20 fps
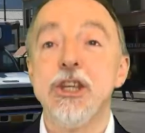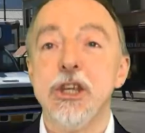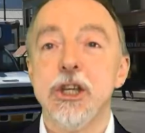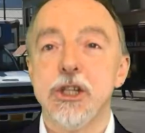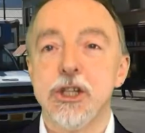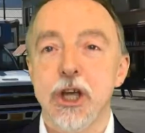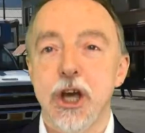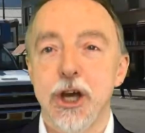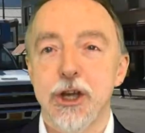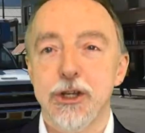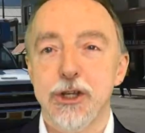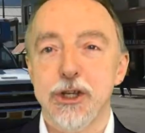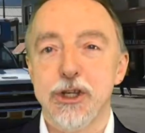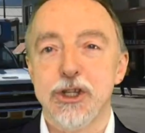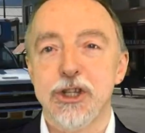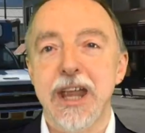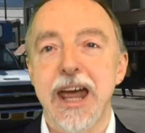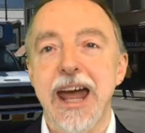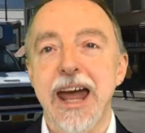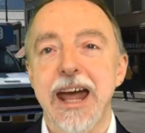to
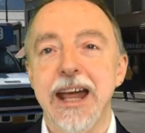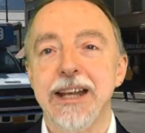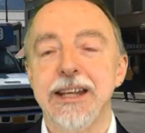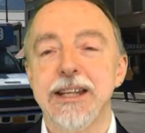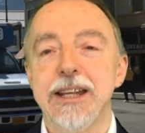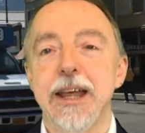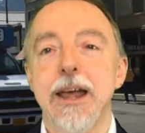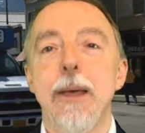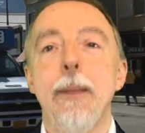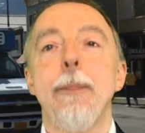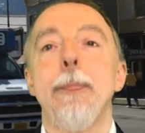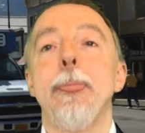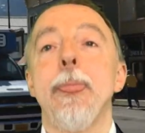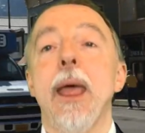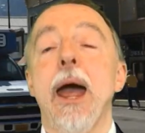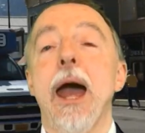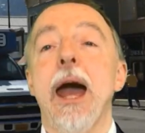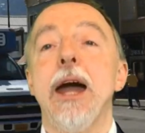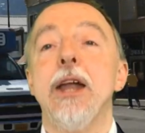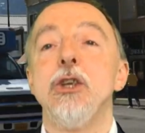understand,
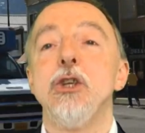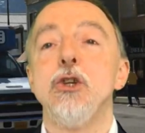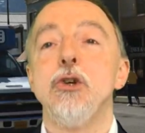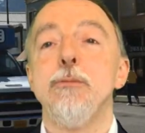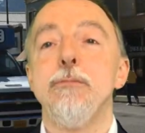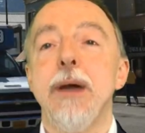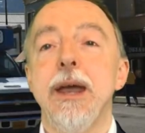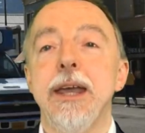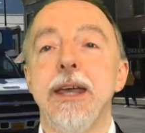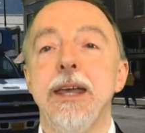and you make